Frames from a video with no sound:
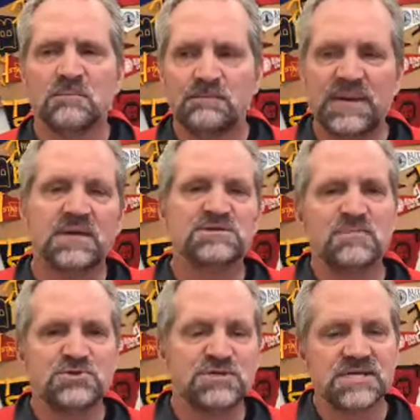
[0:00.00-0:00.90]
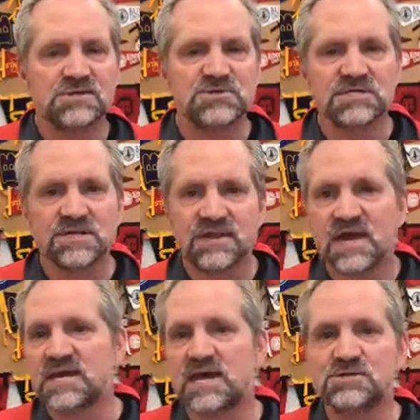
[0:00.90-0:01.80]
Pay as much attention to
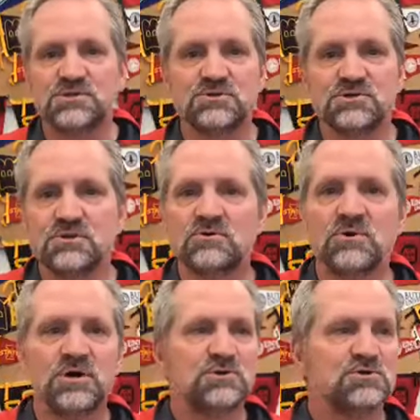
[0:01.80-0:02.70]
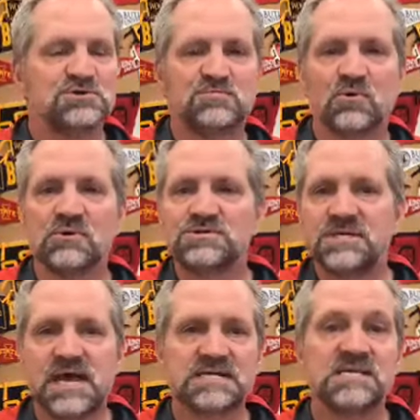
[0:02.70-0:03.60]
that as you do your sports
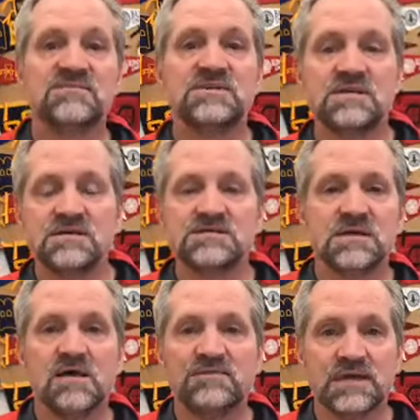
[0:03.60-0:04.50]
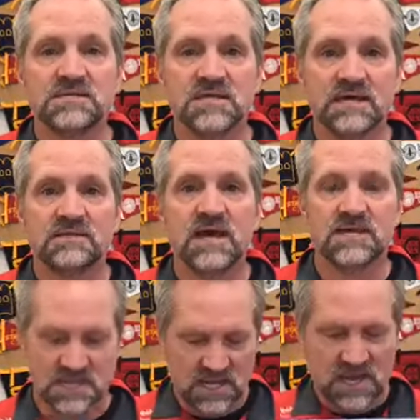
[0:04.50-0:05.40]
and activities and things like
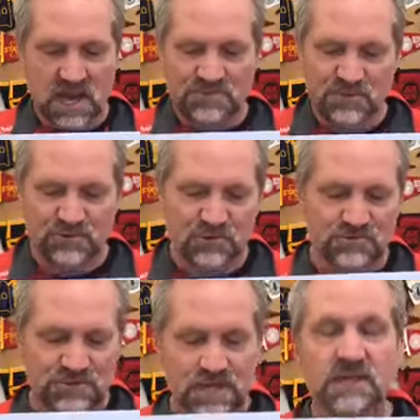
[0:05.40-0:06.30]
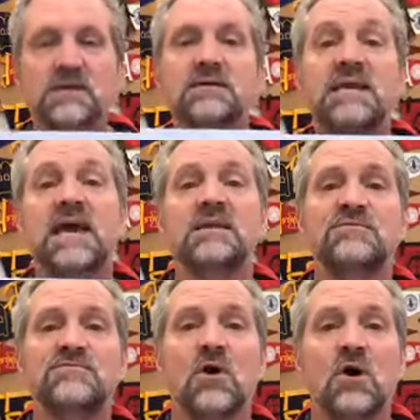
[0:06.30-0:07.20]
that. And the third thing, get
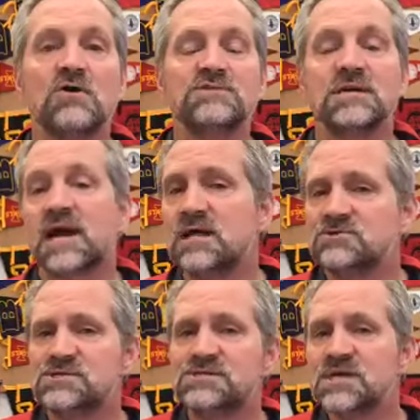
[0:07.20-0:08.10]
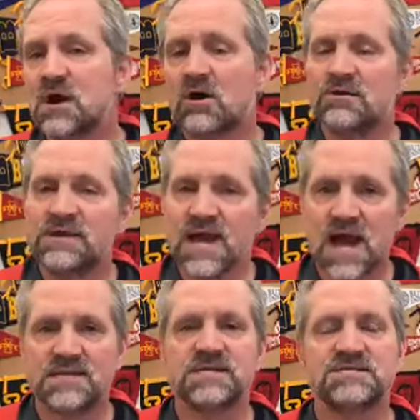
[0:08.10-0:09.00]
involved. Colleges are
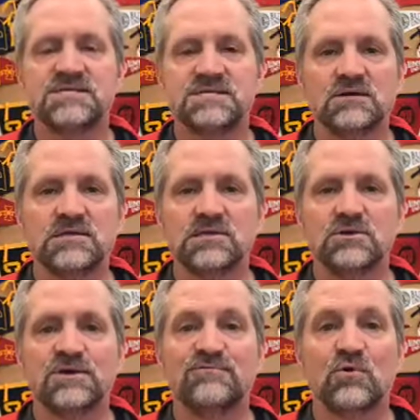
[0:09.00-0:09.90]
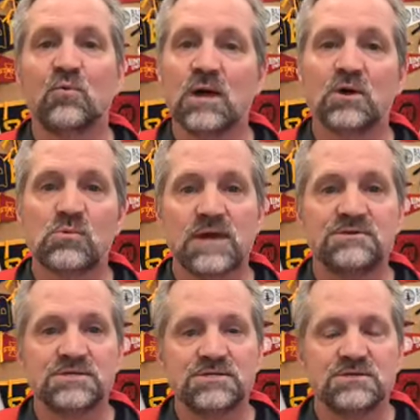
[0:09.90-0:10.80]
not necessarily looking for
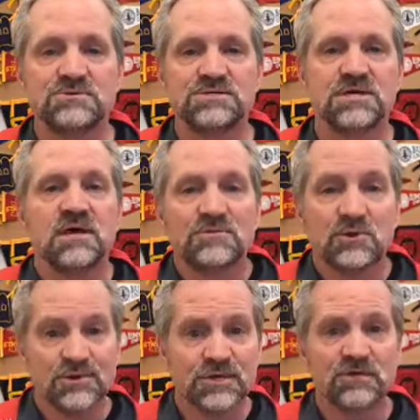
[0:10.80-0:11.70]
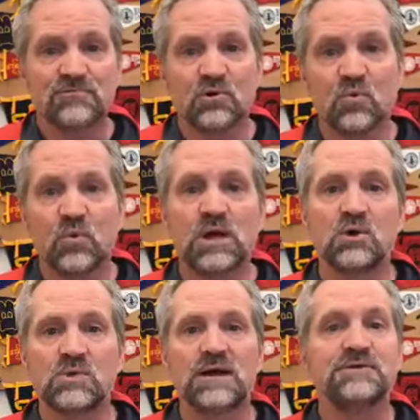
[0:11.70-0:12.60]
well-rounded students. They're looking for a
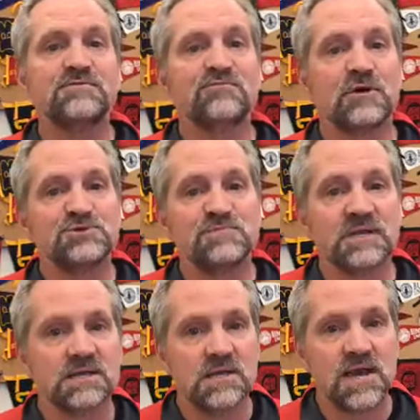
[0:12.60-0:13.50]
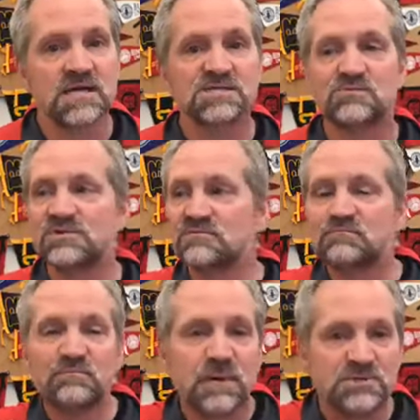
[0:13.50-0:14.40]
well-rounded freshman class with a
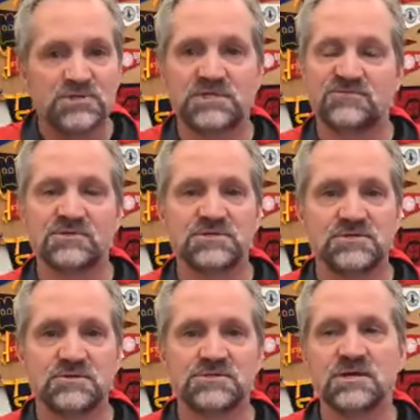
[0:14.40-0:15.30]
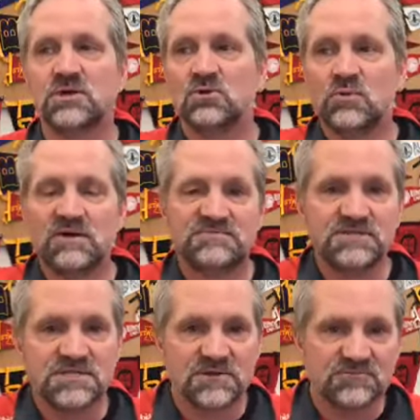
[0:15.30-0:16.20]
bunch of different students who
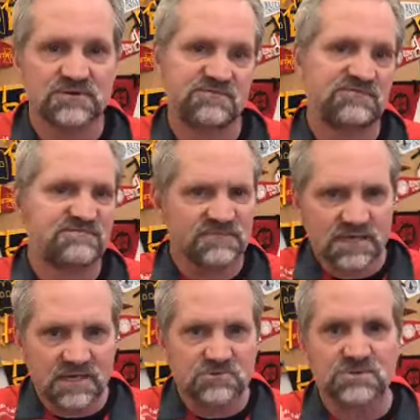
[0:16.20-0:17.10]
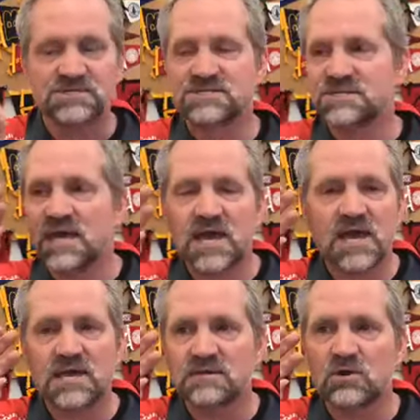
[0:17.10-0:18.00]
have different interests
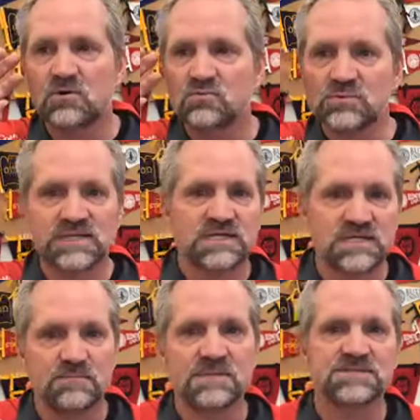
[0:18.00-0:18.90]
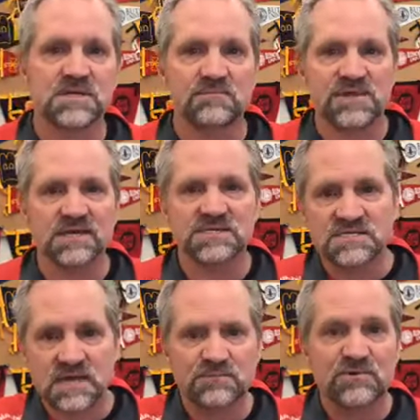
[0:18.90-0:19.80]
and go really deep in some things.
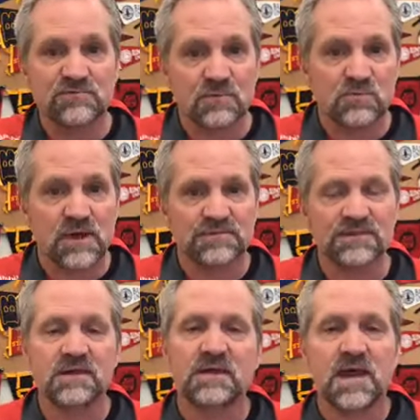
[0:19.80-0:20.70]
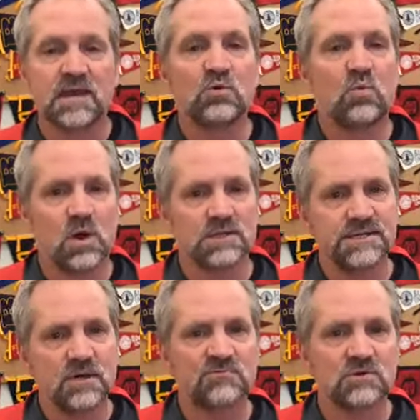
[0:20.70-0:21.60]
Depth over breadth and
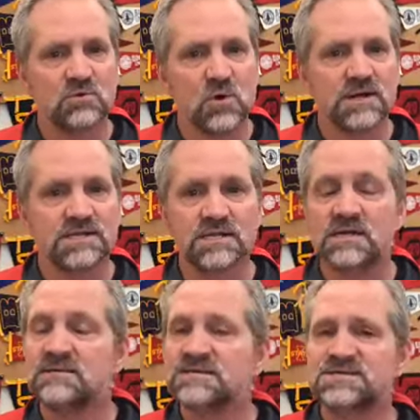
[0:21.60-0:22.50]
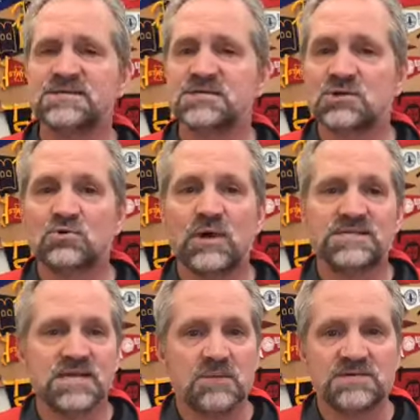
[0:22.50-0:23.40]
quality over quantity. This is a great
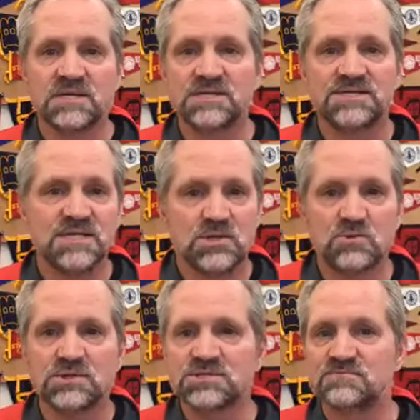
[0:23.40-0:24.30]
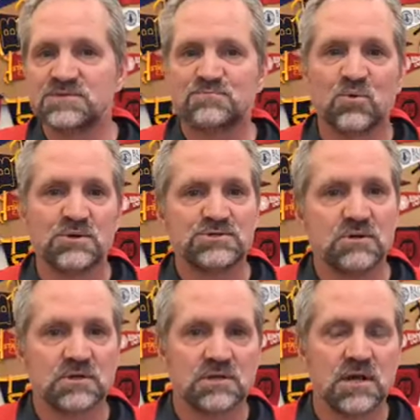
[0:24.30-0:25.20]
time to continue in some sports or
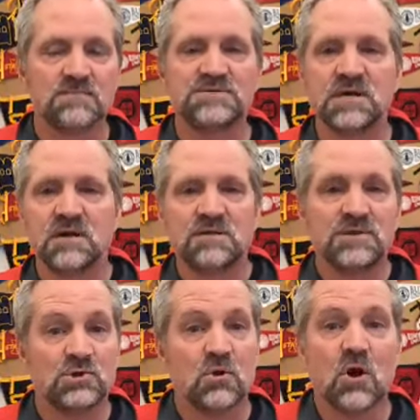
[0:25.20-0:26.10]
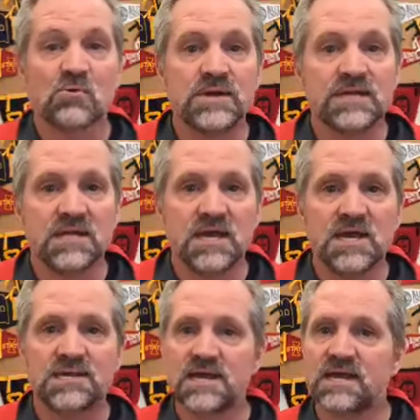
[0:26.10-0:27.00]
clubs that you're already
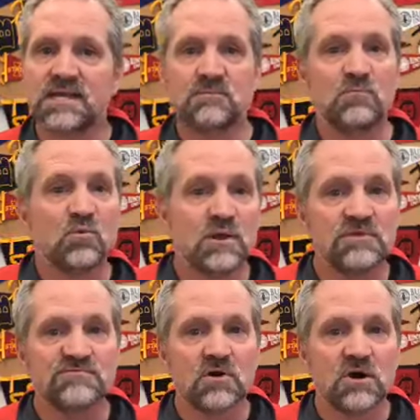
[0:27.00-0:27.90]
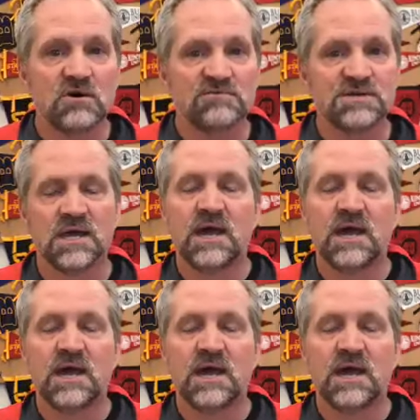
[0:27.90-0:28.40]
in and get more involved.